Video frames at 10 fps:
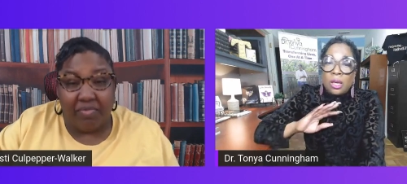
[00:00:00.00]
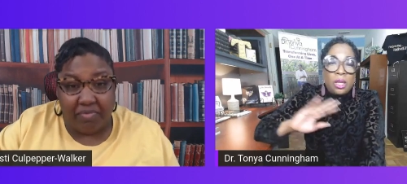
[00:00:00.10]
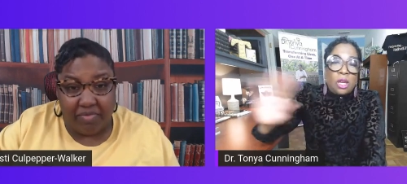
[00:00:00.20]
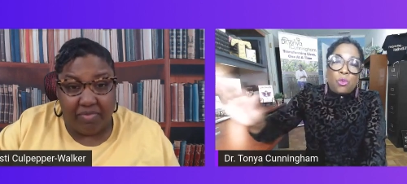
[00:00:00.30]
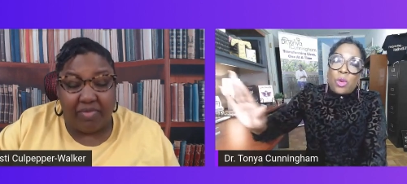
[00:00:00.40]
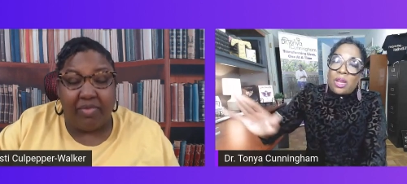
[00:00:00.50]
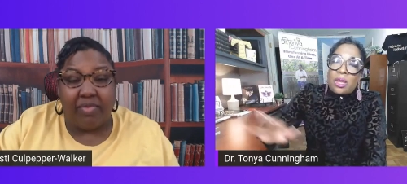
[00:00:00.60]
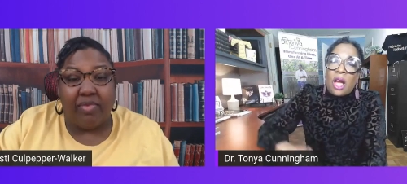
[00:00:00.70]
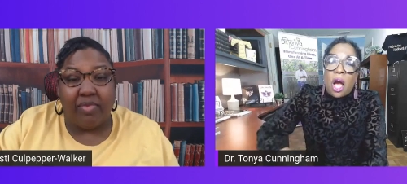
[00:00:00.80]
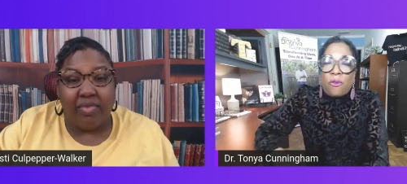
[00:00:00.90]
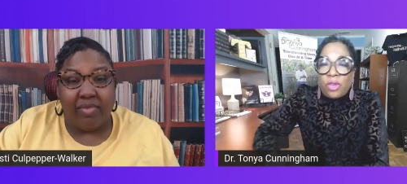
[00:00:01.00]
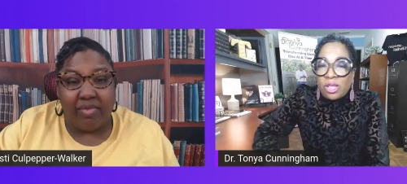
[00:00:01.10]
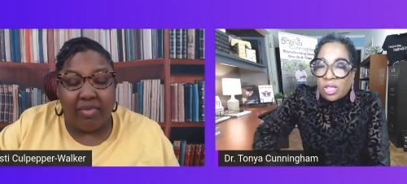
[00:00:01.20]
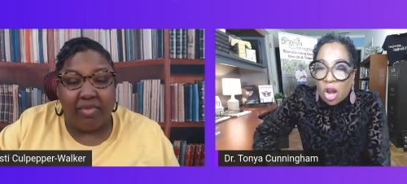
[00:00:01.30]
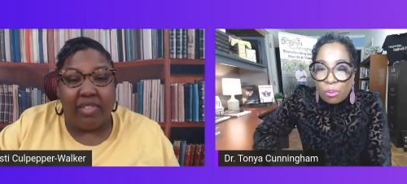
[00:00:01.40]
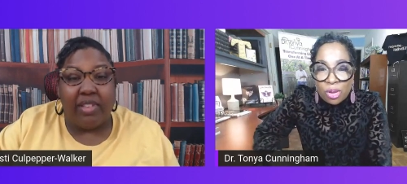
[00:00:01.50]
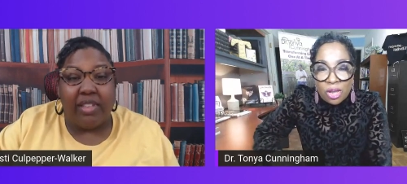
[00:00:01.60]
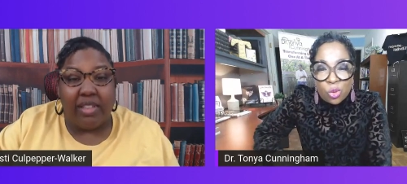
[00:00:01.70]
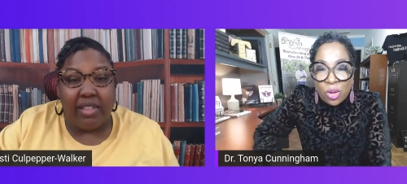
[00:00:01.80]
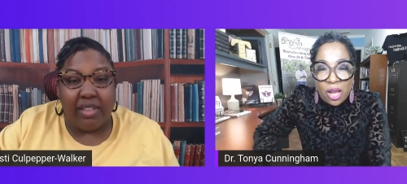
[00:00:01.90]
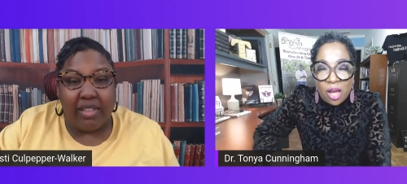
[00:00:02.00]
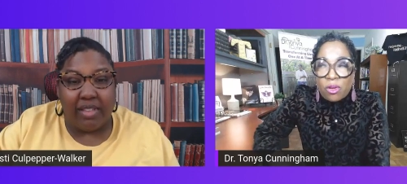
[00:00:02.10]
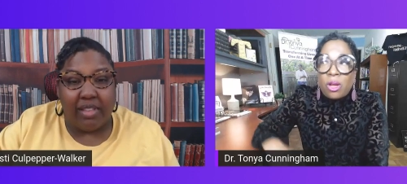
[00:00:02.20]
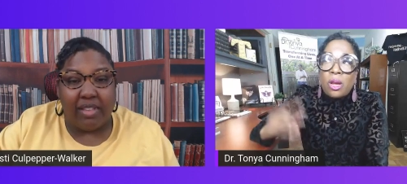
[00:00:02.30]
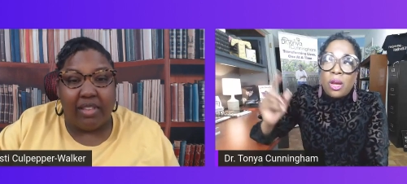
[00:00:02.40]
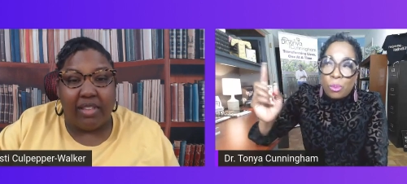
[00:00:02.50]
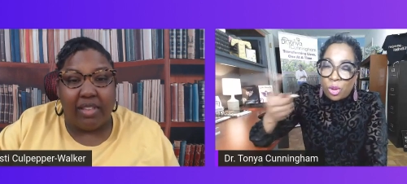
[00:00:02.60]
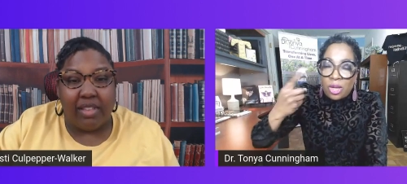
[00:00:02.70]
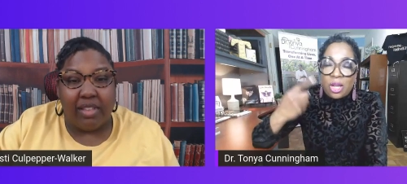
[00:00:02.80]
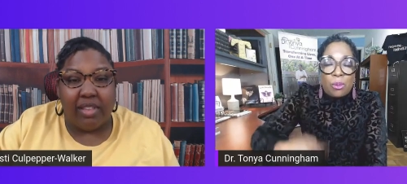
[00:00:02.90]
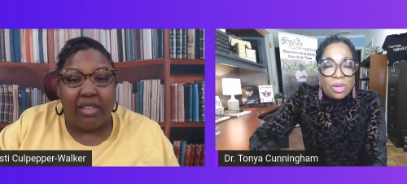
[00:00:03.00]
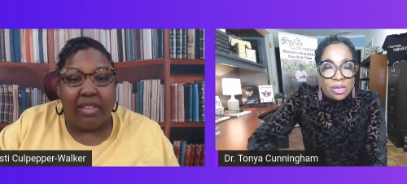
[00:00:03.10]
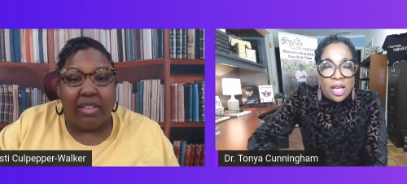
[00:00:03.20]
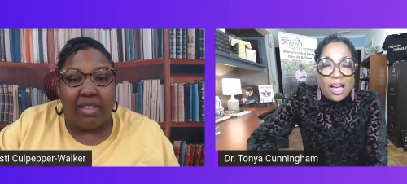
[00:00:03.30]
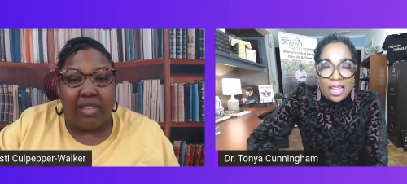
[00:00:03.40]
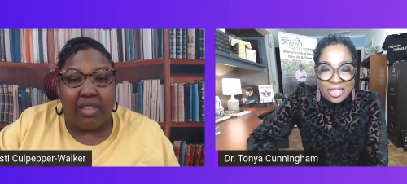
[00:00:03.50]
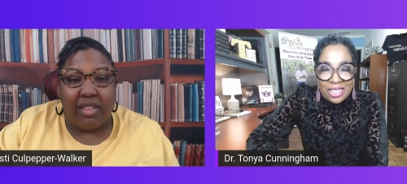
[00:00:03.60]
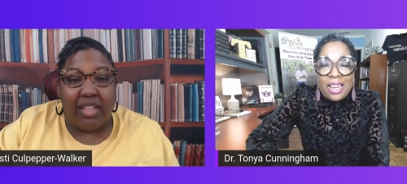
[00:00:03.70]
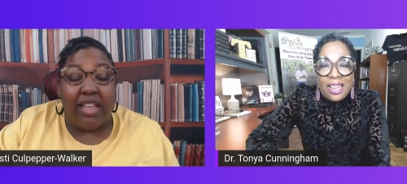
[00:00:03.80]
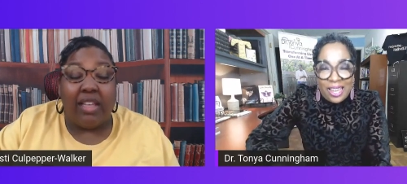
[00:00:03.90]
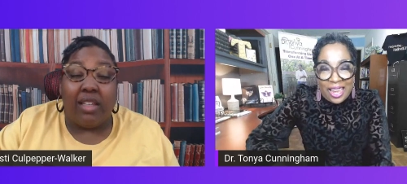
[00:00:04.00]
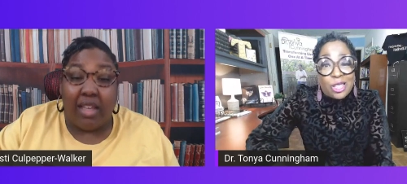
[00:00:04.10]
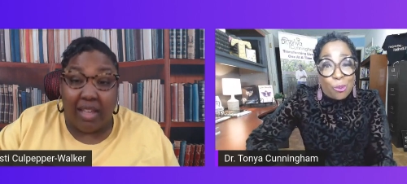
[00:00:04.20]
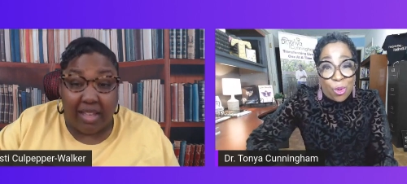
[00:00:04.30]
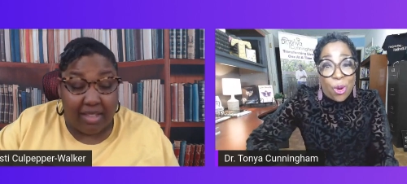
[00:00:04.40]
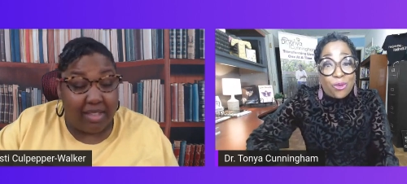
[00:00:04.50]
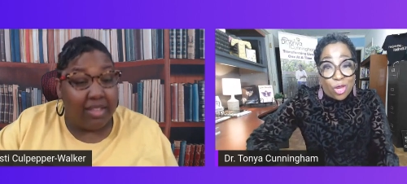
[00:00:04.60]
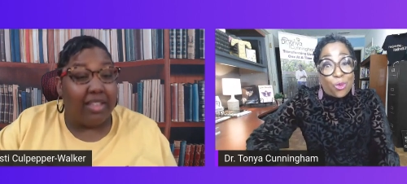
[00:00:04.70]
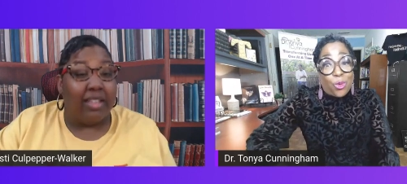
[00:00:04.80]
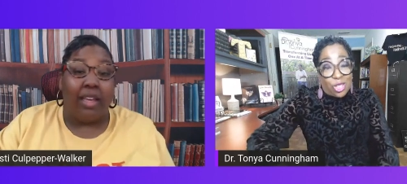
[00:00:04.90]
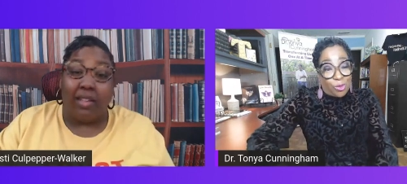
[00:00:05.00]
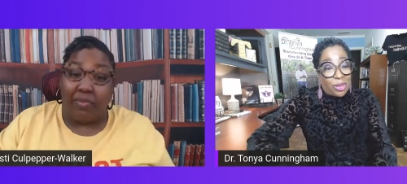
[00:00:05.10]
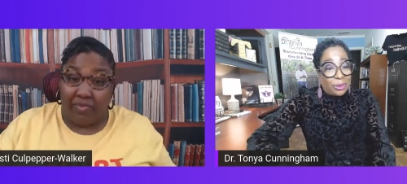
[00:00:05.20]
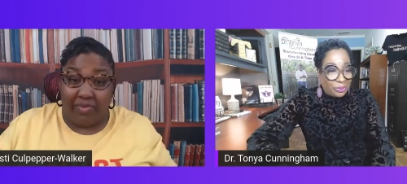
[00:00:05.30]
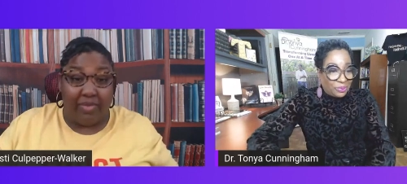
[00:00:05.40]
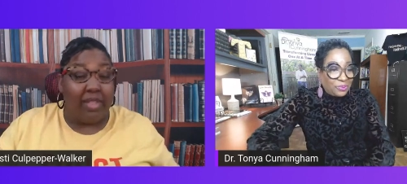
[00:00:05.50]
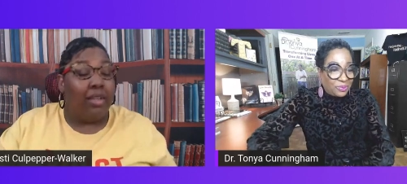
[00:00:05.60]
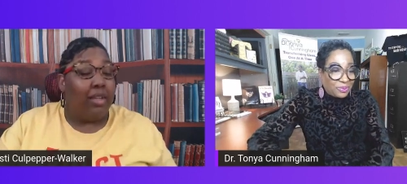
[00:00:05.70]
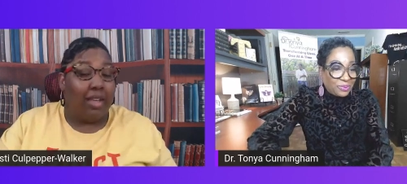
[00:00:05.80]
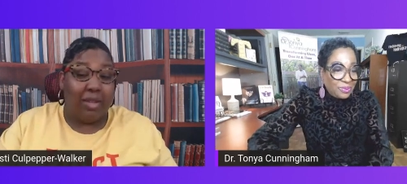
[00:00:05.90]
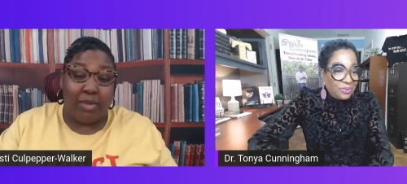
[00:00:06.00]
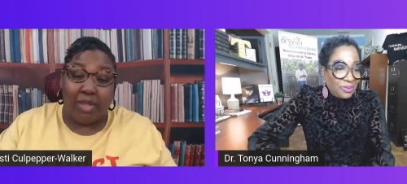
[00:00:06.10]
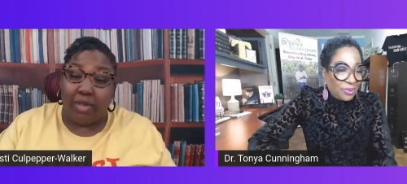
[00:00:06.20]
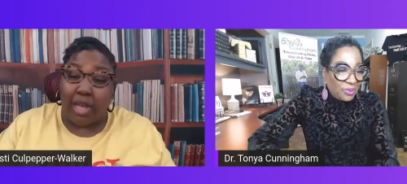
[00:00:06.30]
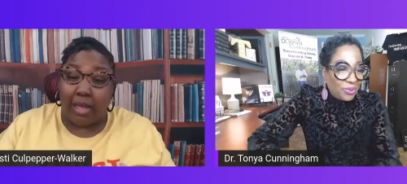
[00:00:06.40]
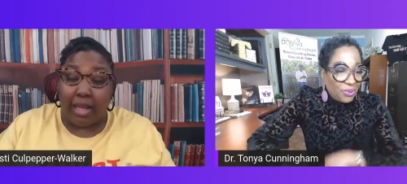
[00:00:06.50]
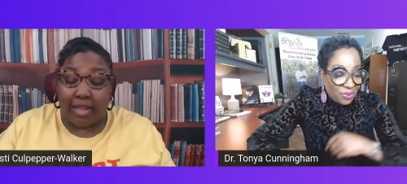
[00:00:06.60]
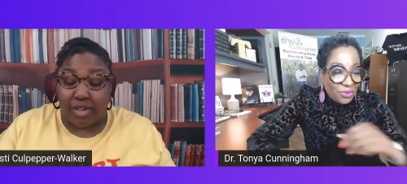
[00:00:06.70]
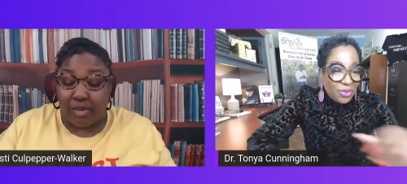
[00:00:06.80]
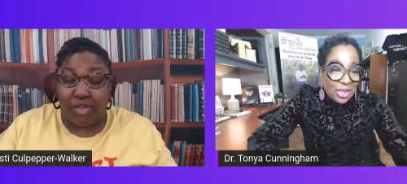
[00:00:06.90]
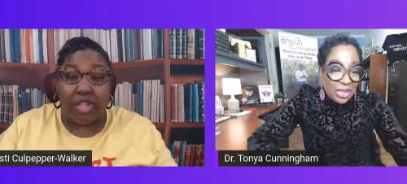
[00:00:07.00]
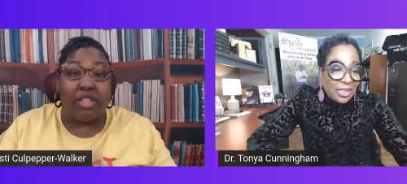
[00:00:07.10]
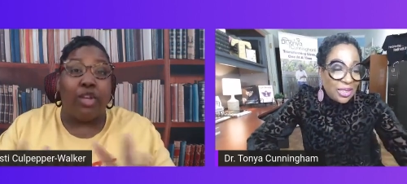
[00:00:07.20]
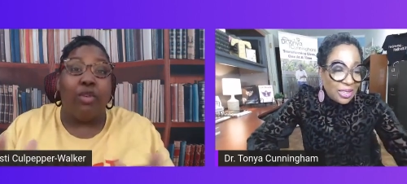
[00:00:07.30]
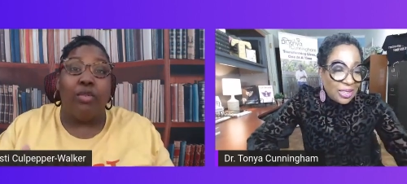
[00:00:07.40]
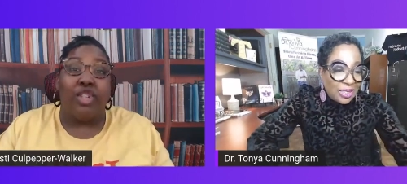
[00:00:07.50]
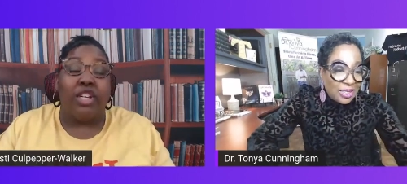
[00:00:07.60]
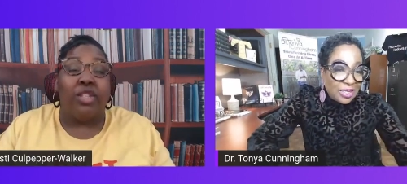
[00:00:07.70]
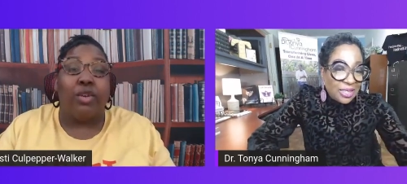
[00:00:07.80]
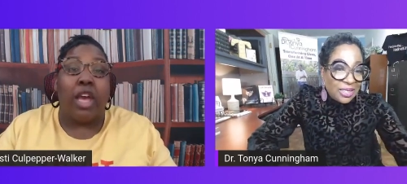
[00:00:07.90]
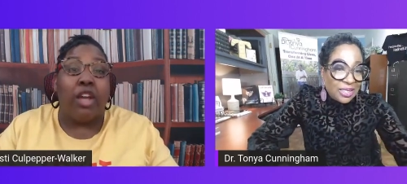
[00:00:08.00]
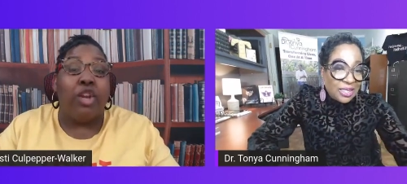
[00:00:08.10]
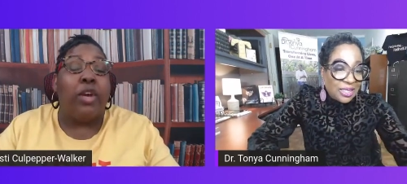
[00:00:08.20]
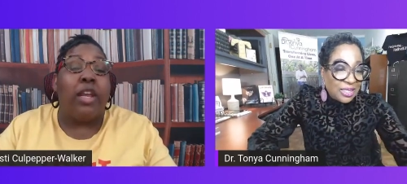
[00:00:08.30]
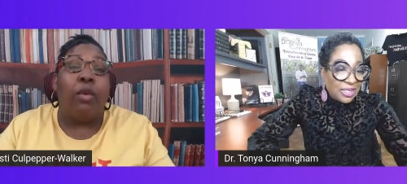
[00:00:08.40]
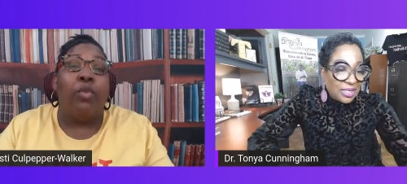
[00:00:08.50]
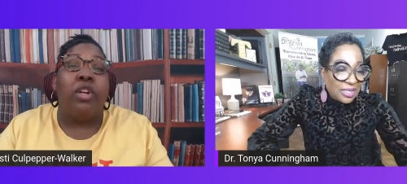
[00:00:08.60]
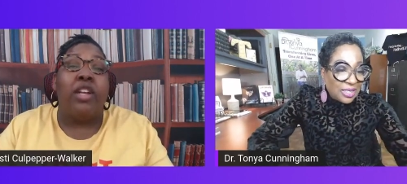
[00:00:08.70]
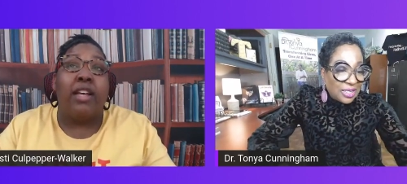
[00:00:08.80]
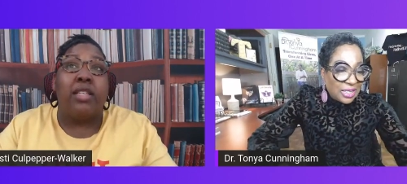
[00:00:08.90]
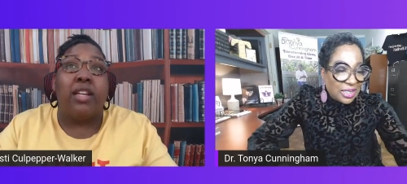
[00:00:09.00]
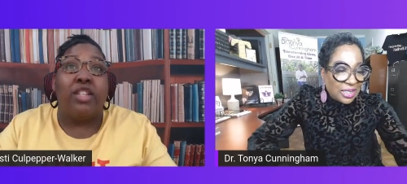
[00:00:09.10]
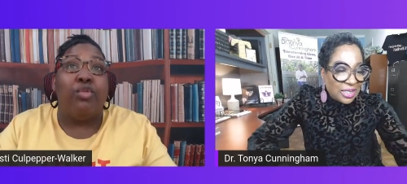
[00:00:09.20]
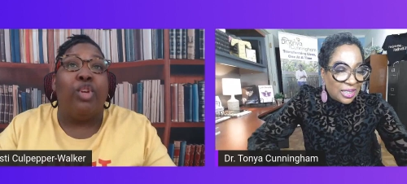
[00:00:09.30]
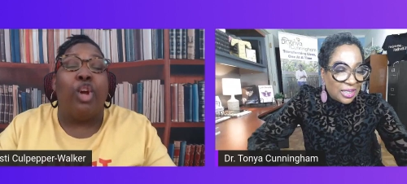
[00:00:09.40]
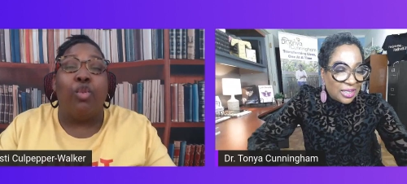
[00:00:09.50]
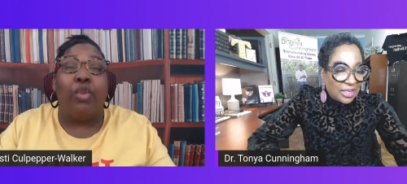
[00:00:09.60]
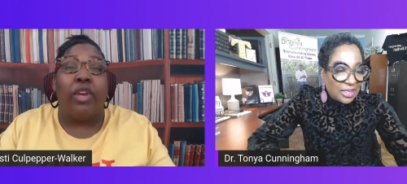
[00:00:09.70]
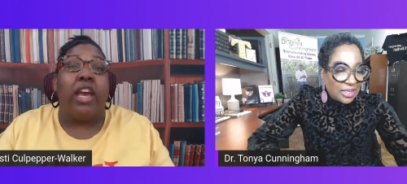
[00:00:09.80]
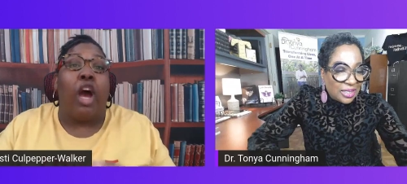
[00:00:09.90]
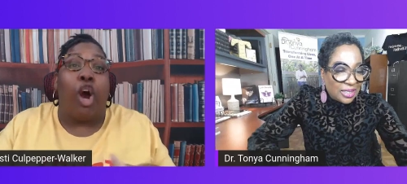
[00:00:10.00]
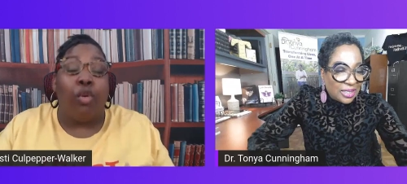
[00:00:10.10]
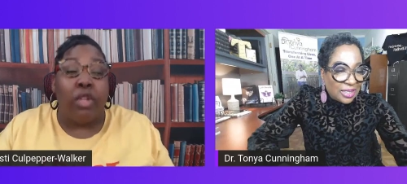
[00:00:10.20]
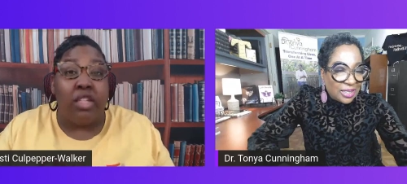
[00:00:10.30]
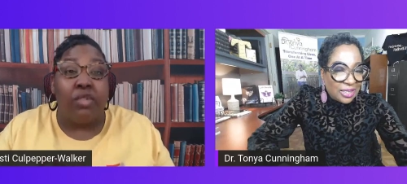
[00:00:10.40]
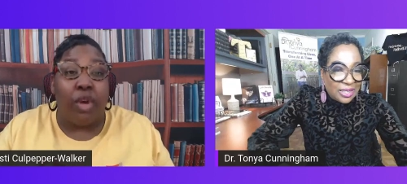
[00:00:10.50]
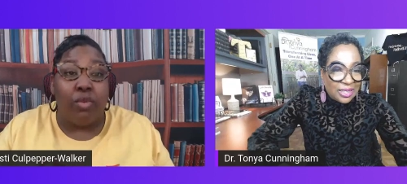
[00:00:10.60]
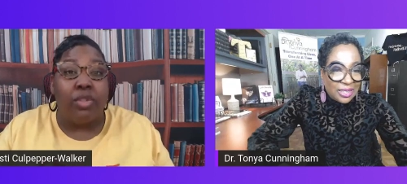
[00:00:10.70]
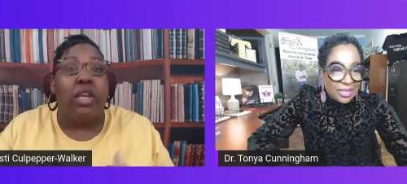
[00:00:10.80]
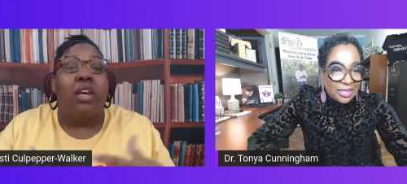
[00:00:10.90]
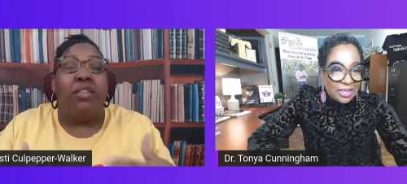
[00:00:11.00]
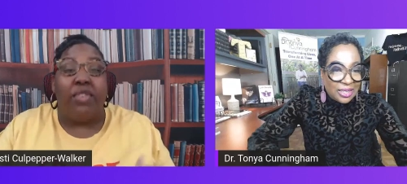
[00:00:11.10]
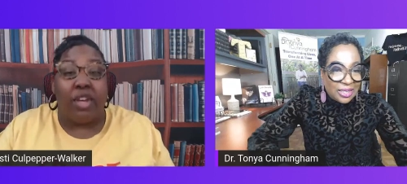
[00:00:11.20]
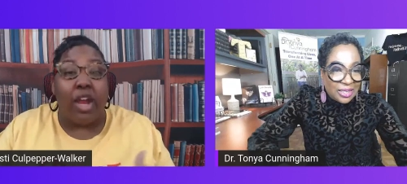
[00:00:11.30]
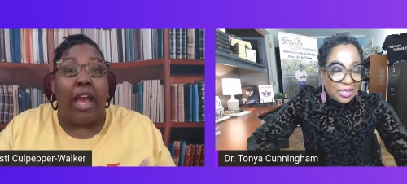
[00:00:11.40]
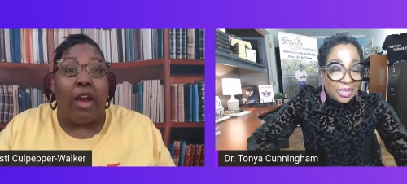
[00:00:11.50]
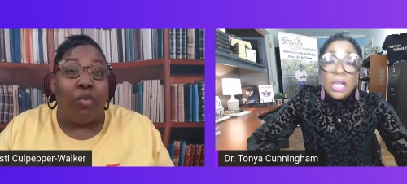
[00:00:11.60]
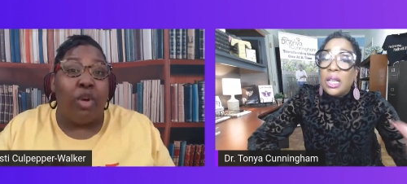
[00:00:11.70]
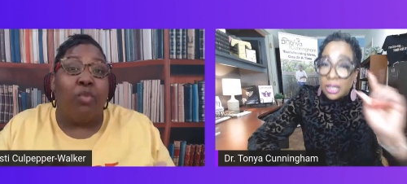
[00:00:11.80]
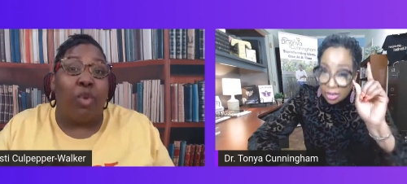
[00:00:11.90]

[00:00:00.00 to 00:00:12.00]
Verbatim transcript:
Speaker 1: Get rid of the coffee, Starbucks, whatever. Put in a massage yes. as a part of your yes. regimen. Yep.
Speaker 2: So, Doc, I do just so just so y'all know, it, and we're not telling you to go get all these folks figure out what